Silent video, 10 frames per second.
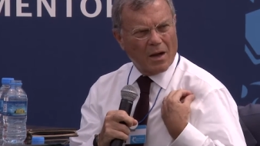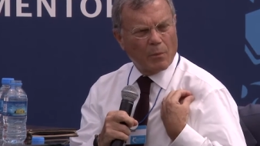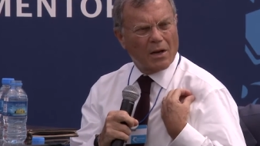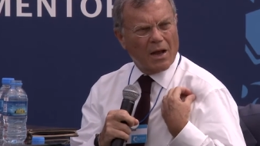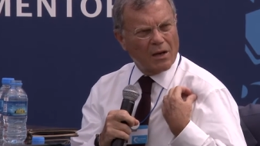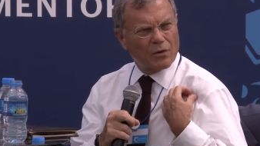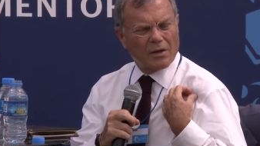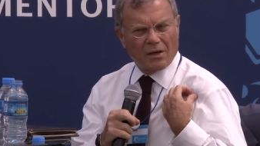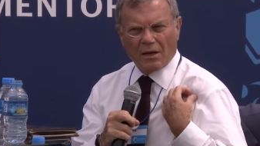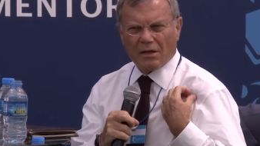when I look
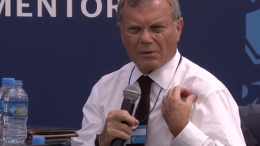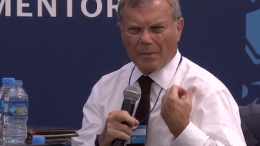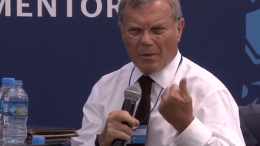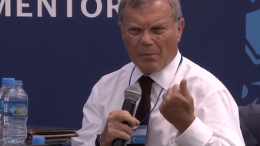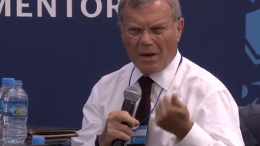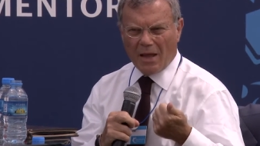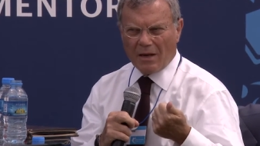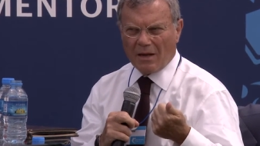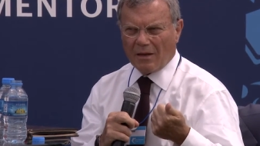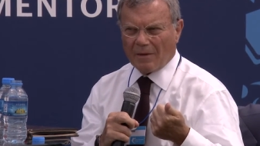at it, it's about
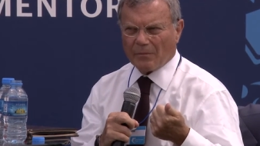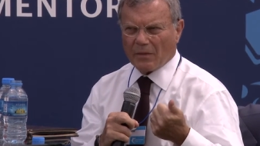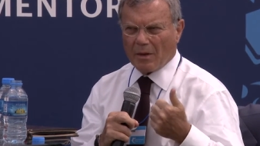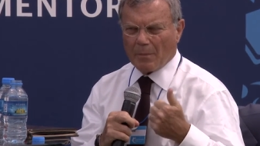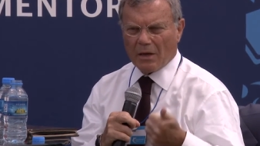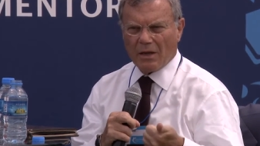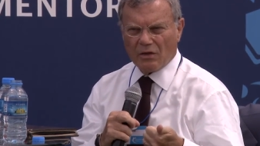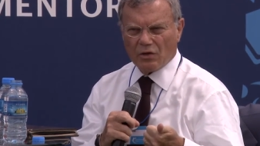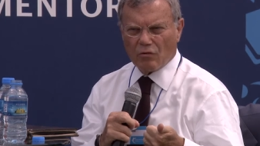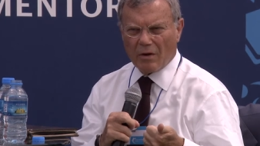planning, about
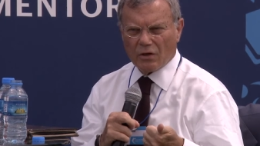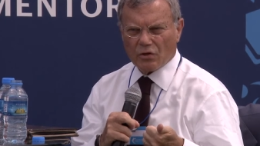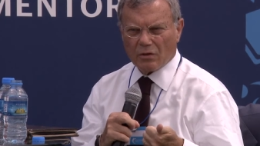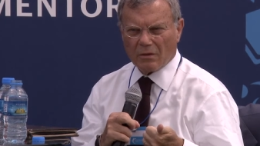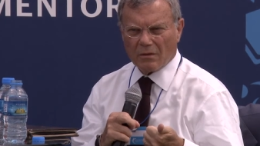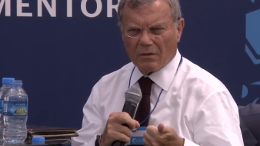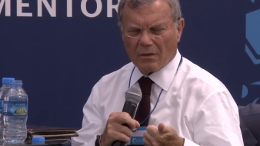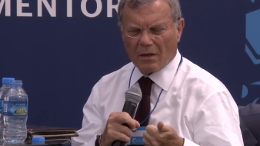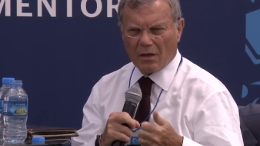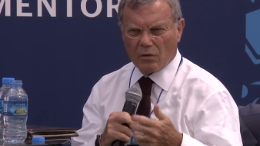integration,
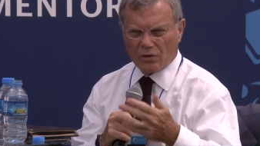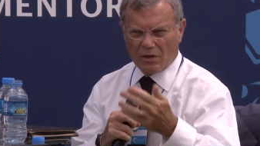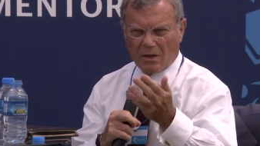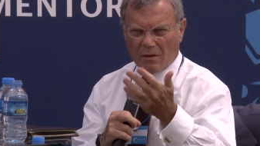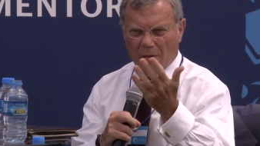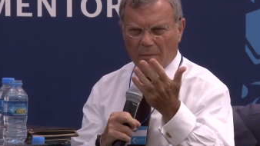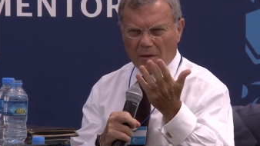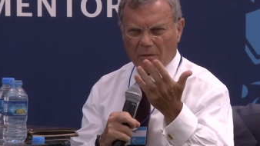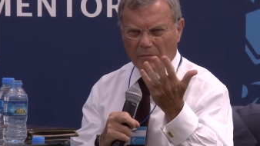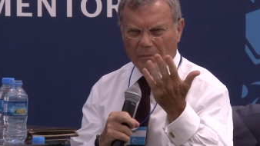and you see it. I mean,
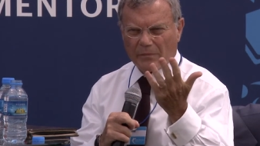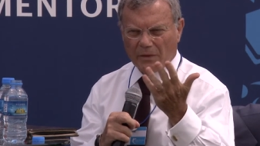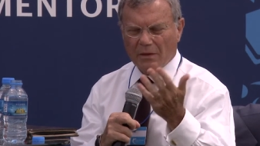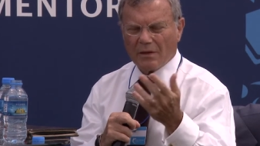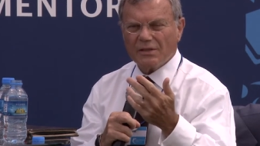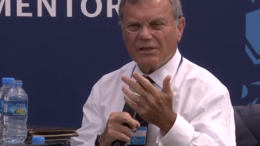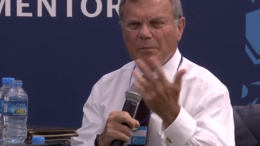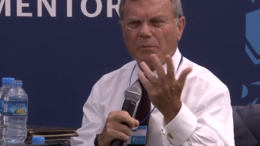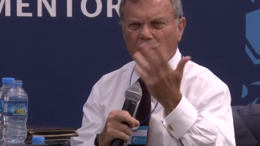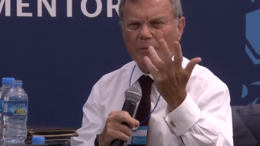the
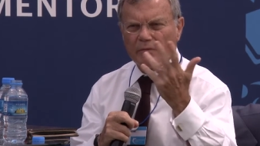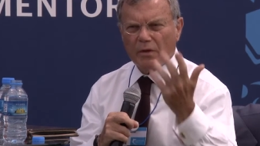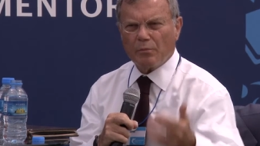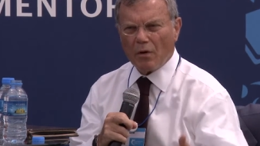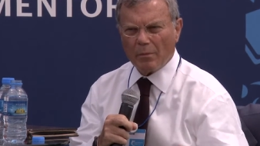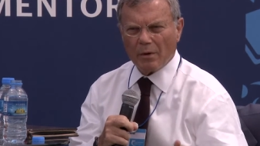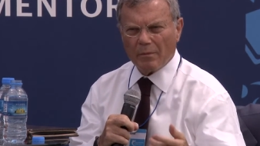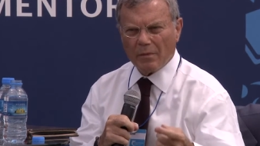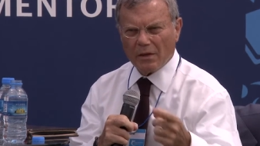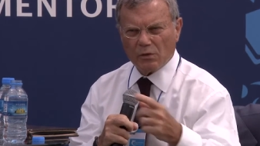symptom of the problem
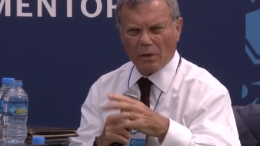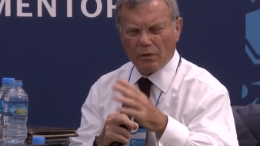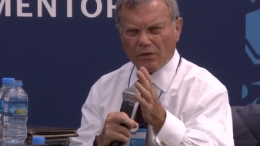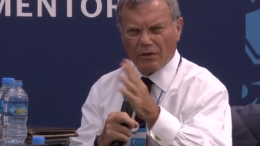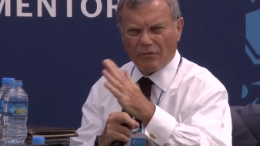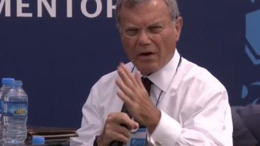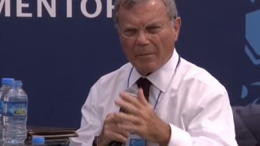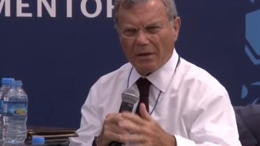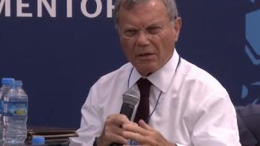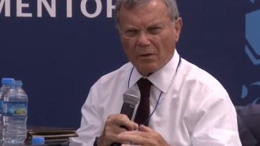is when you see
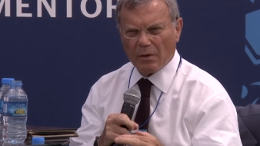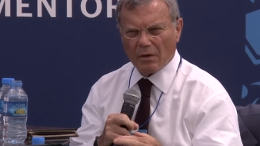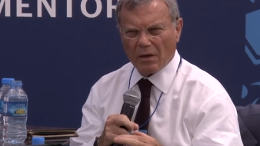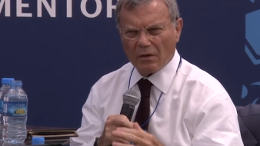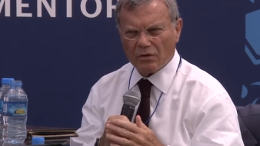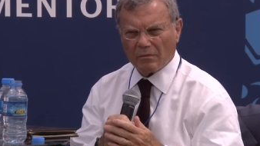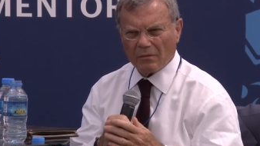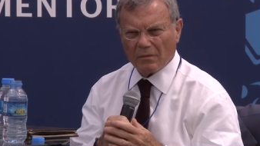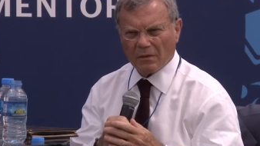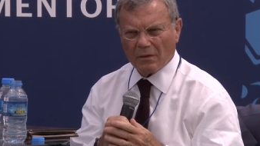fragmented communication.
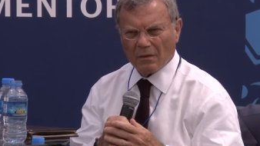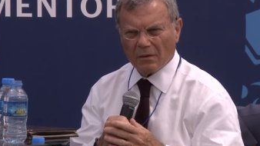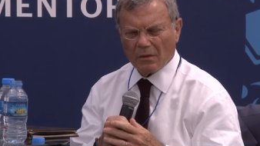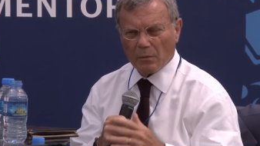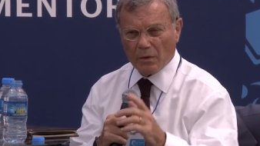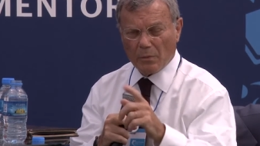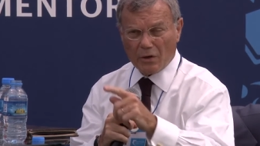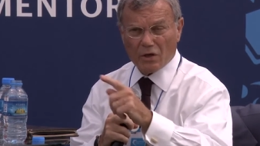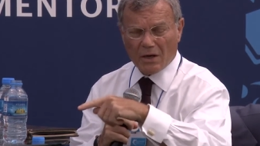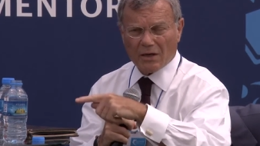The
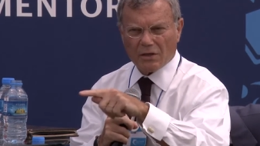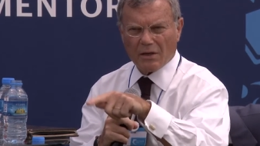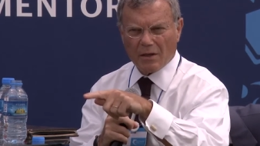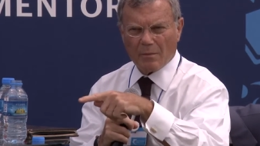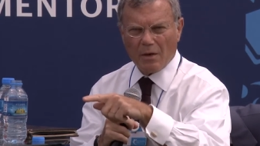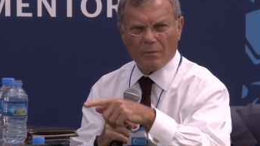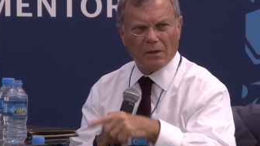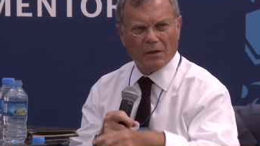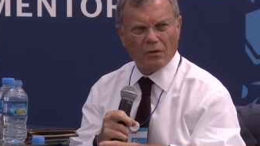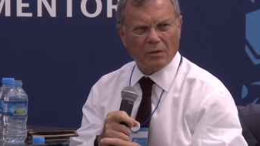British actually at the moment
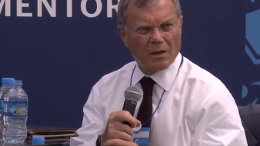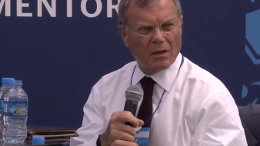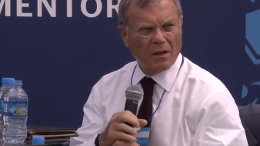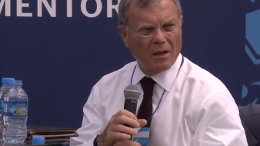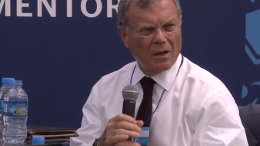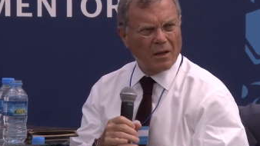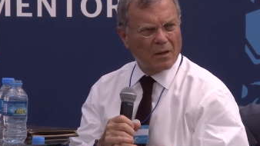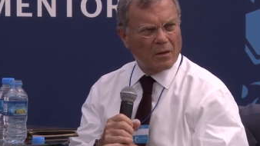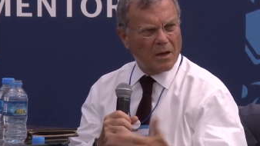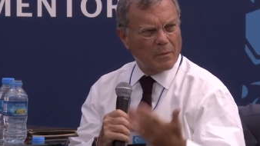are doing
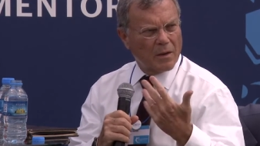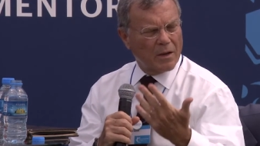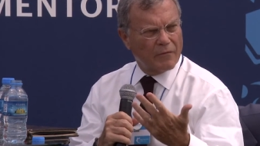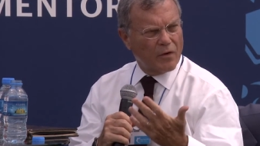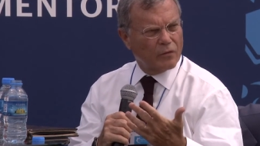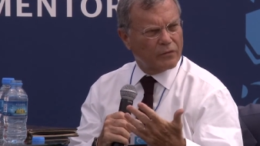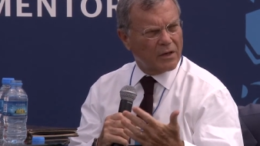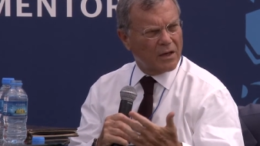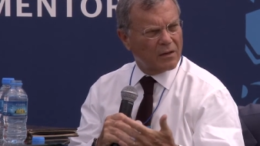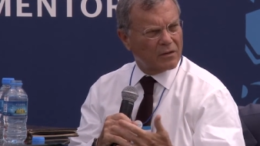I'm involved in
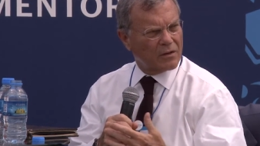it